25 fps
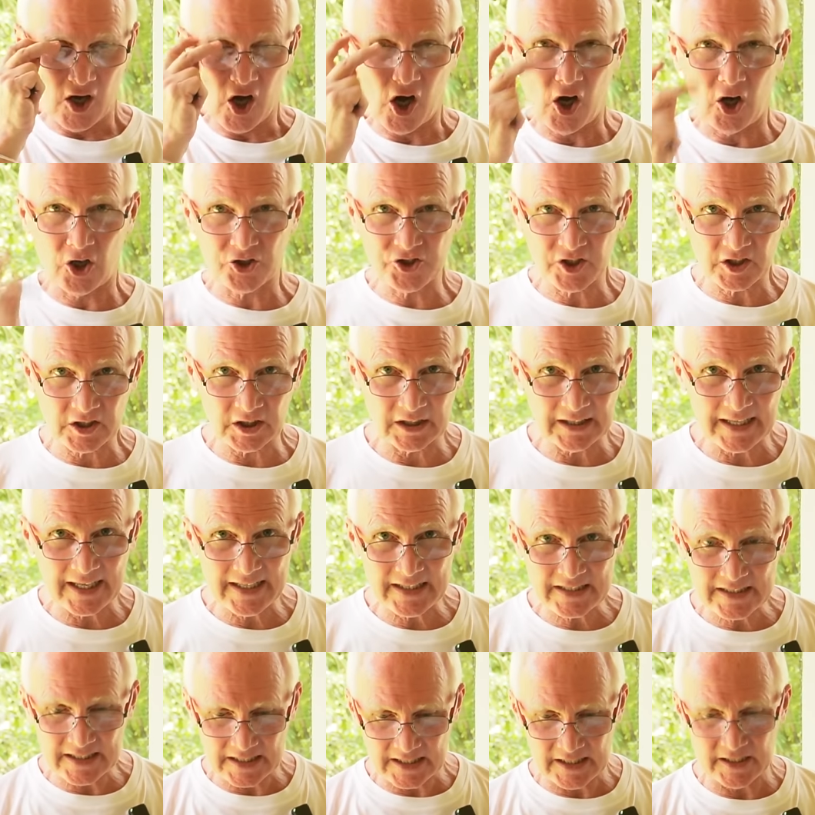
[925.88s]
Article
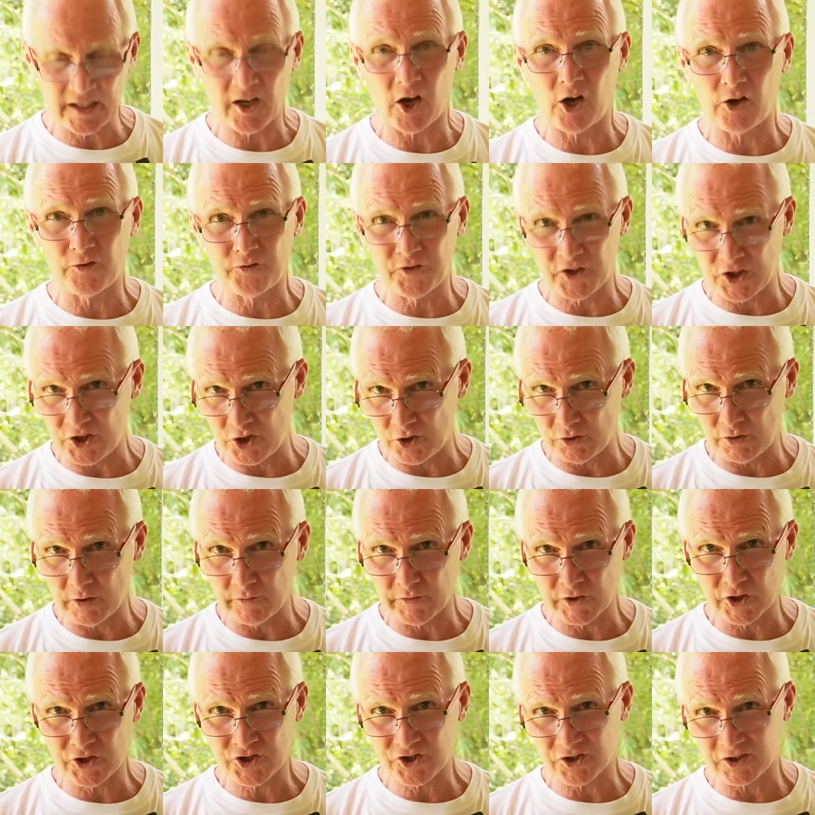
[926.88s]
18 of the
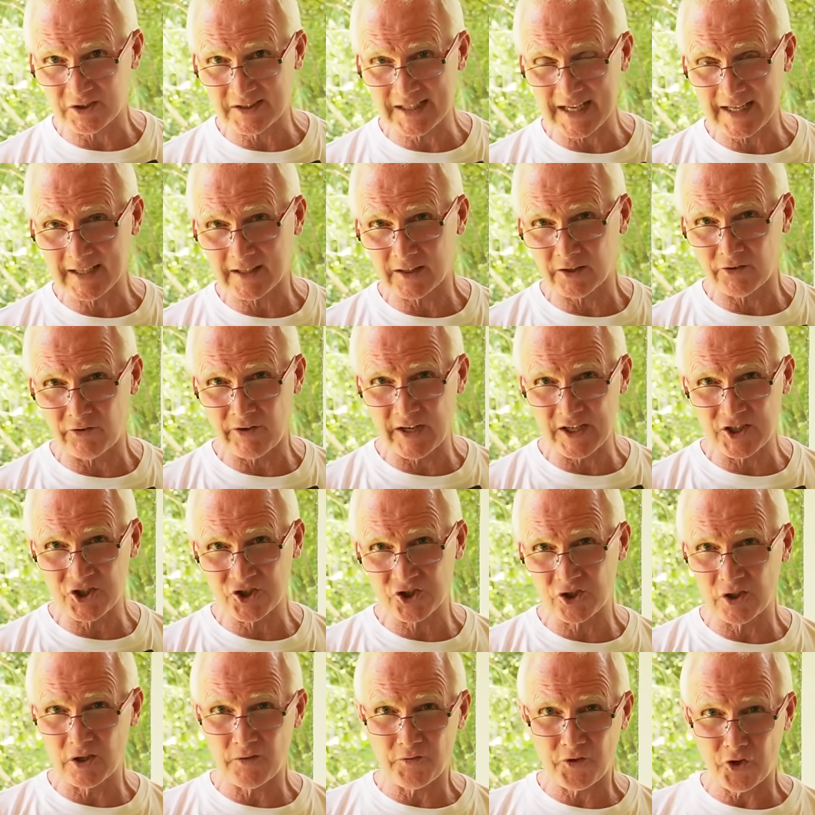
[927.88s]
Universal
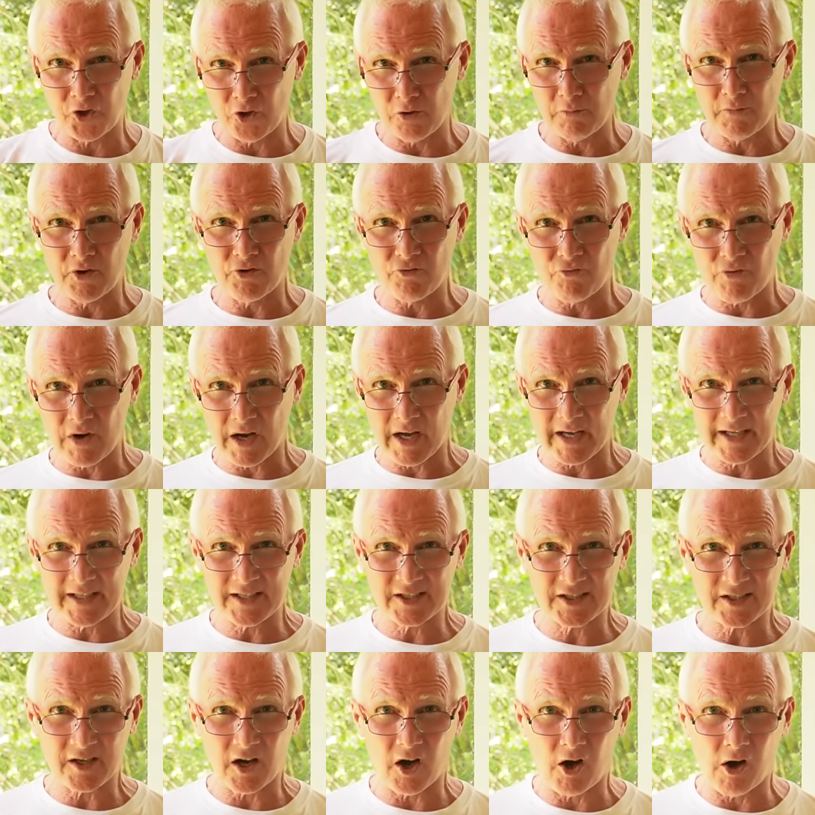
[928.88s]
Declaration of Human
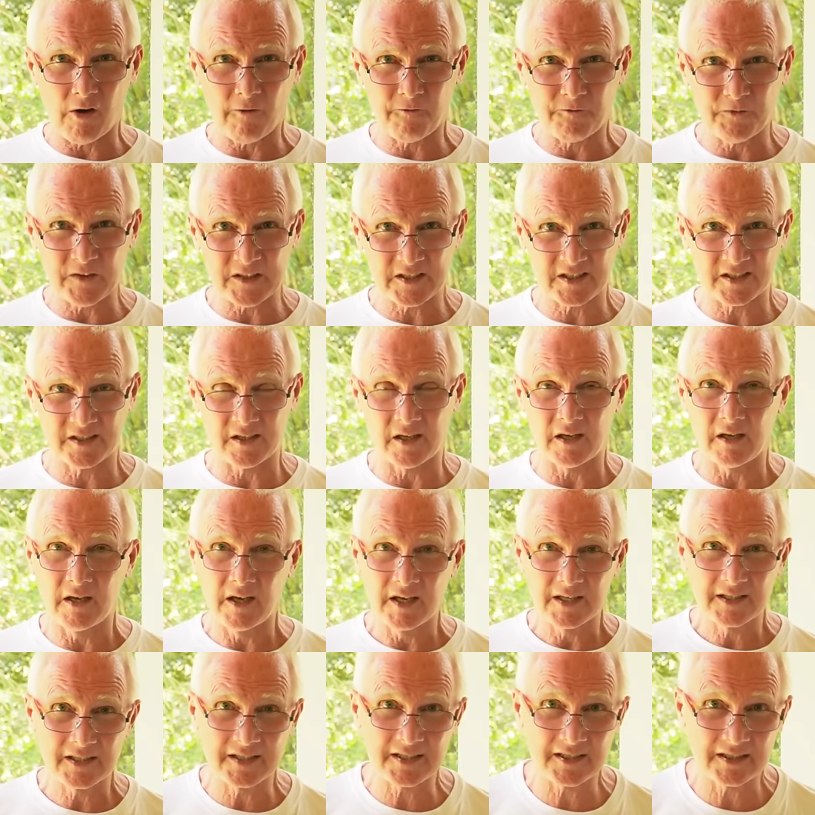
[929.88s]
Rights, Officer
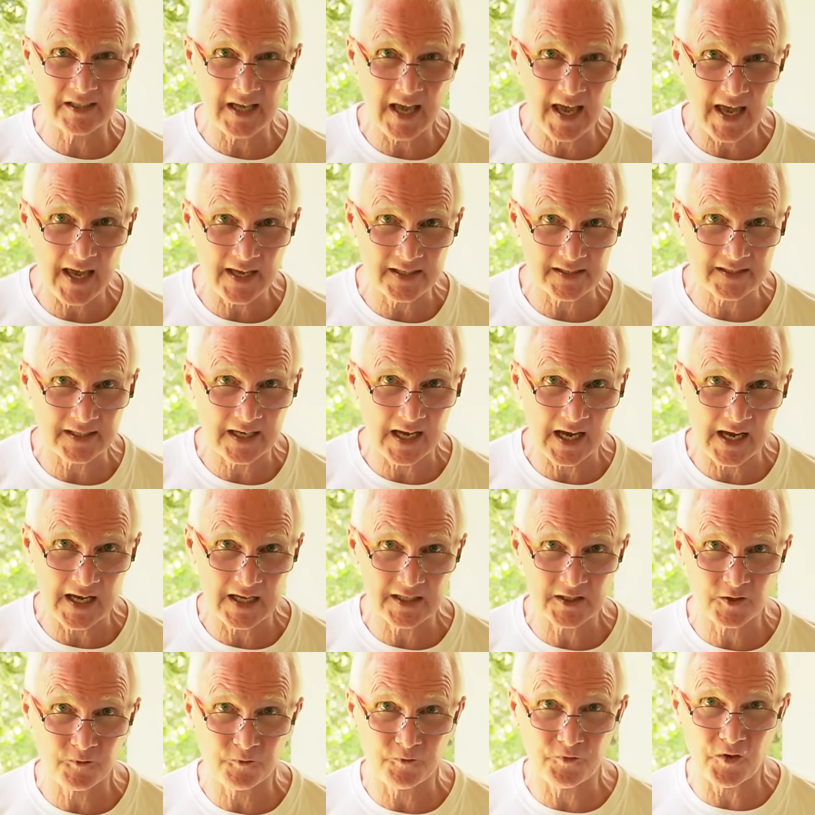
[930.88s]
says
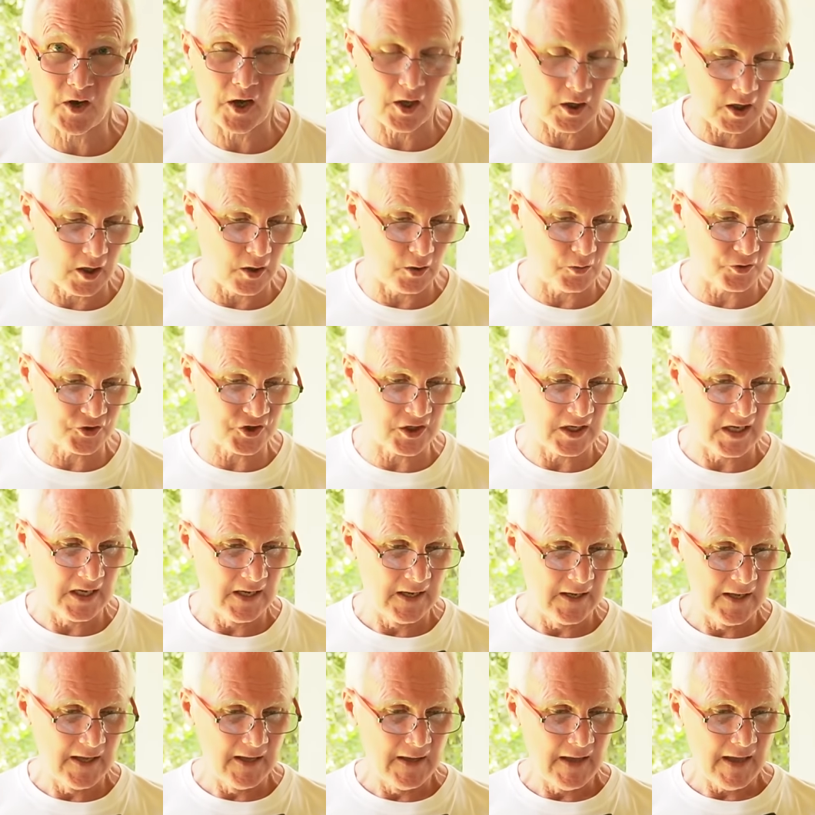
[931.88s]
as follows
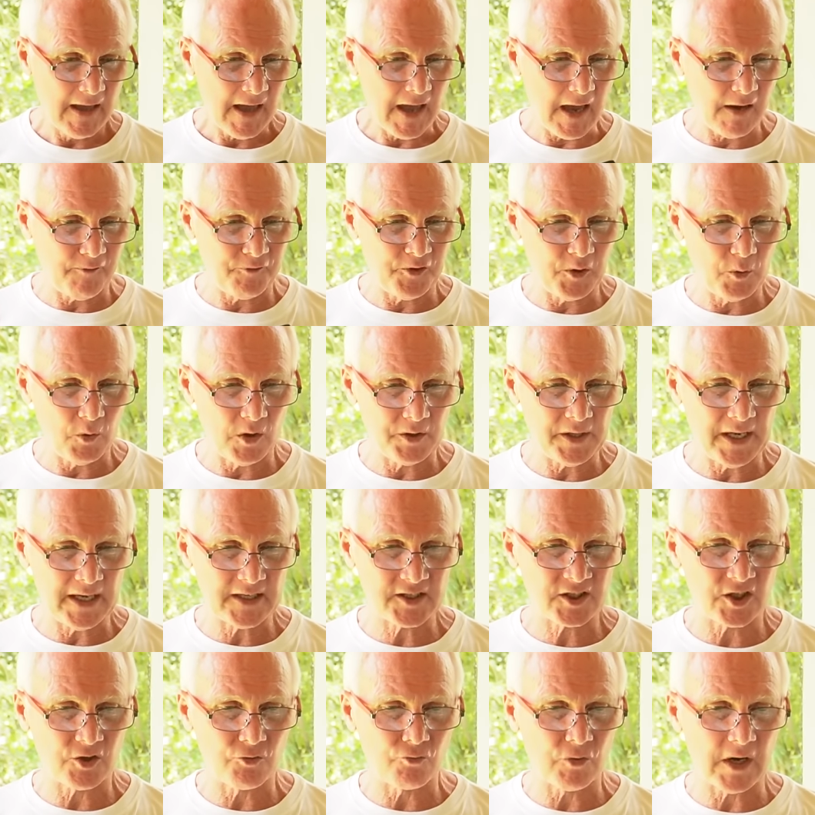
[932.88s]
Everyone
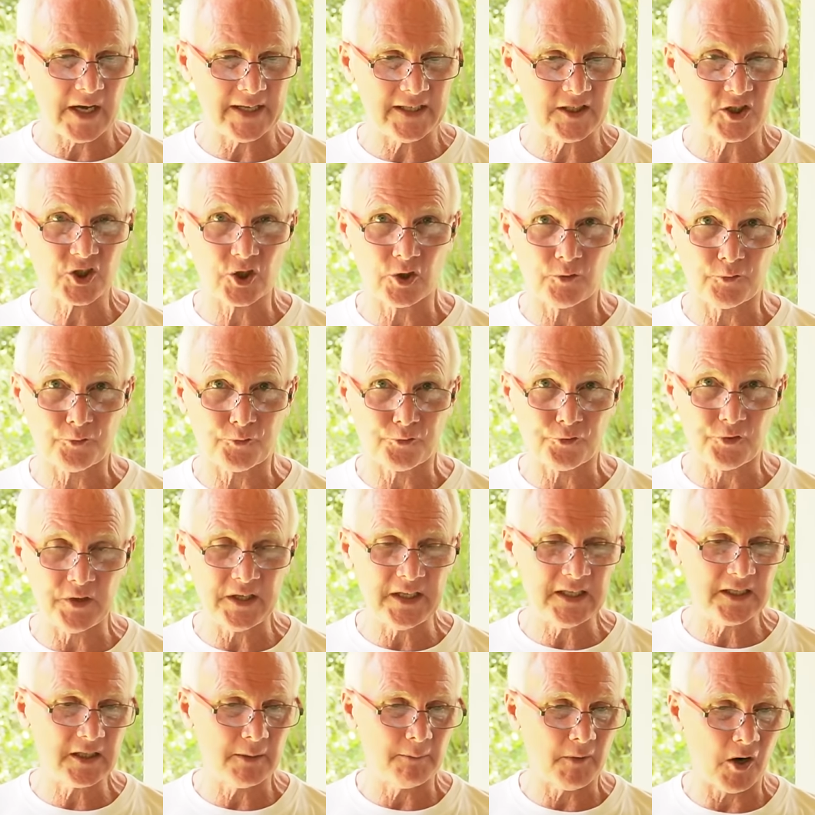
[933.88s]
has the right to
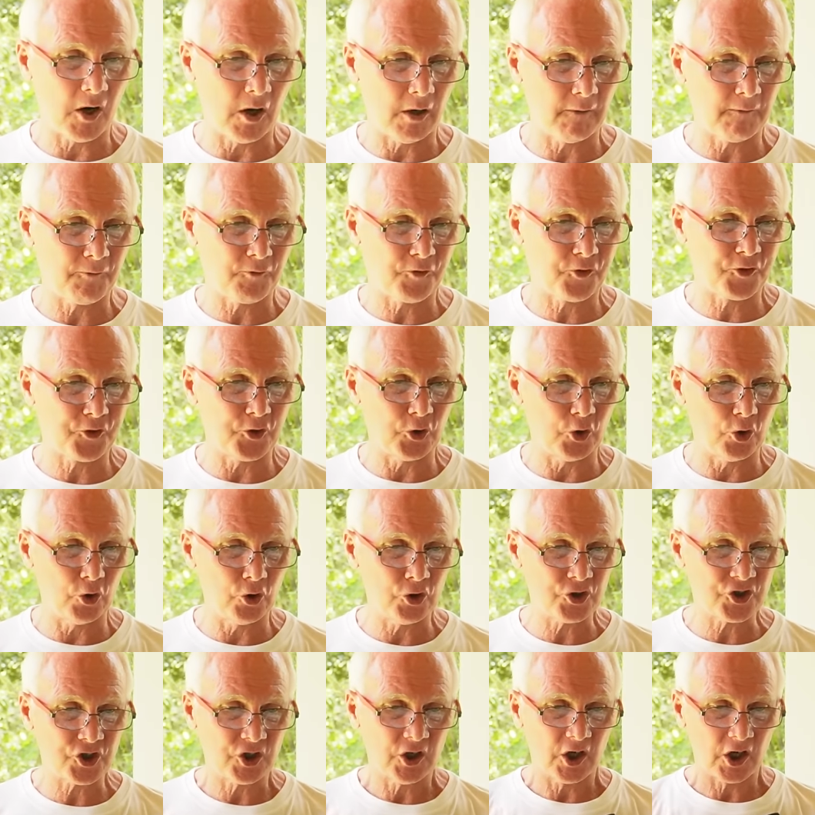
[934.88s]
freedom of
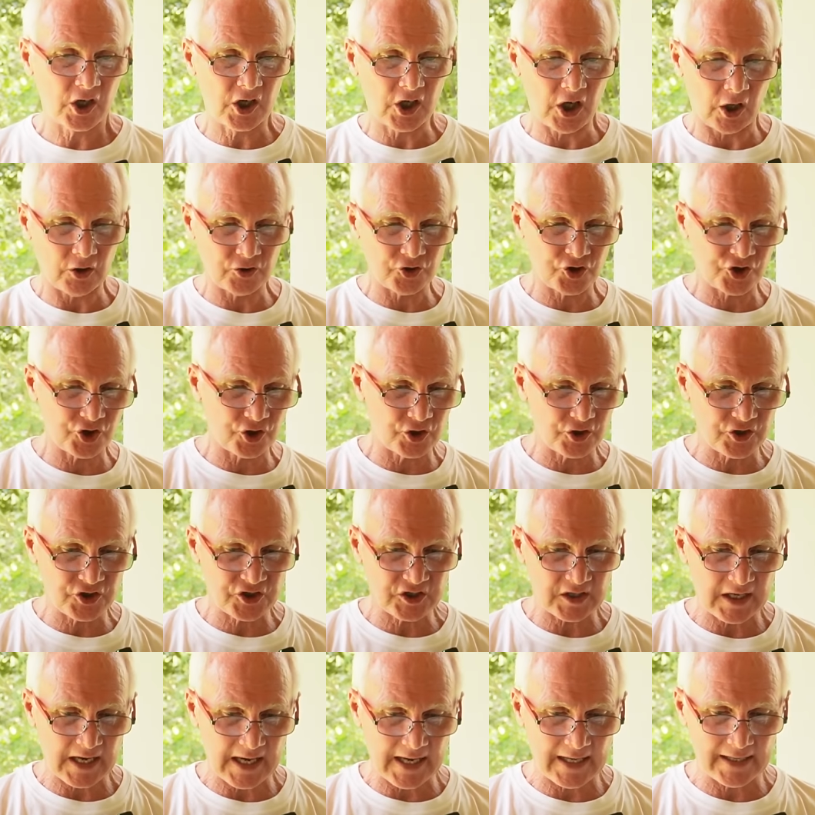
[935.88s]
thought,
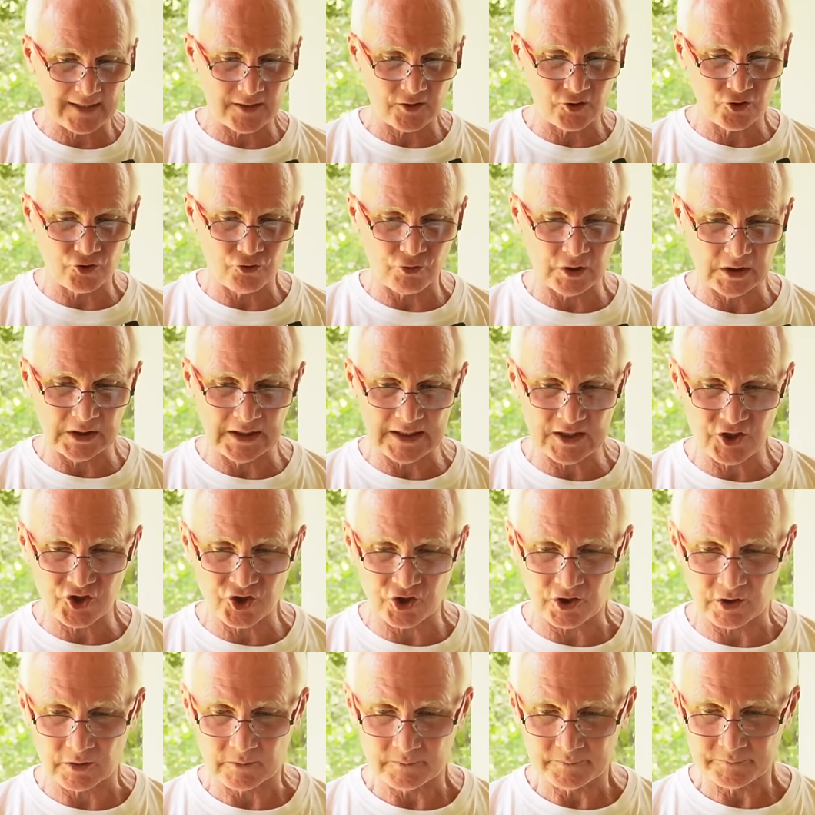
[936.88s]
conscience, and
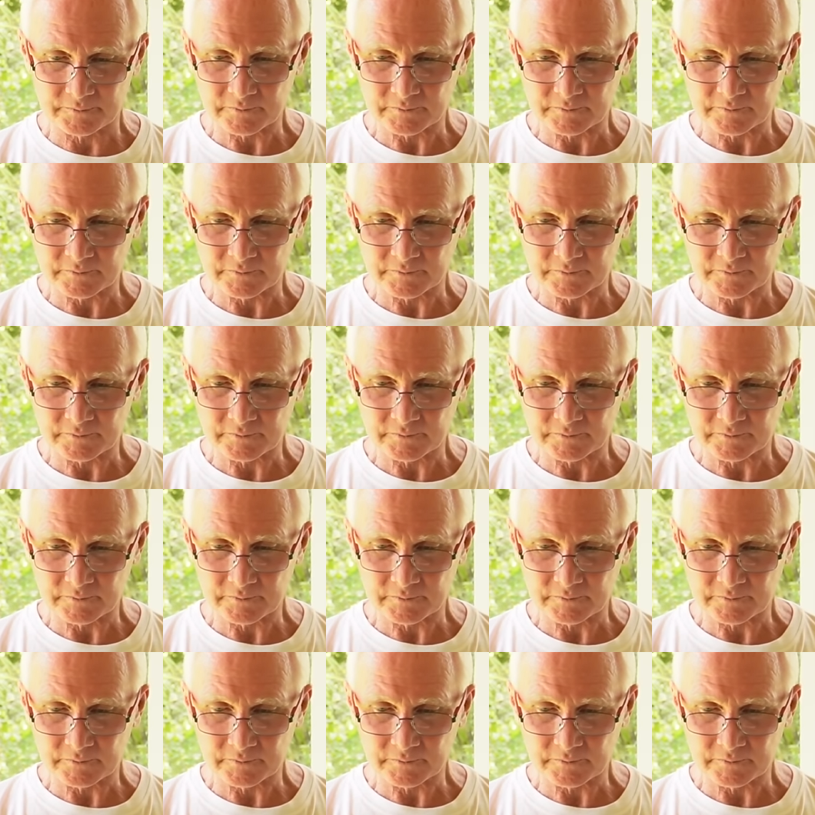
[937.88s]
religion.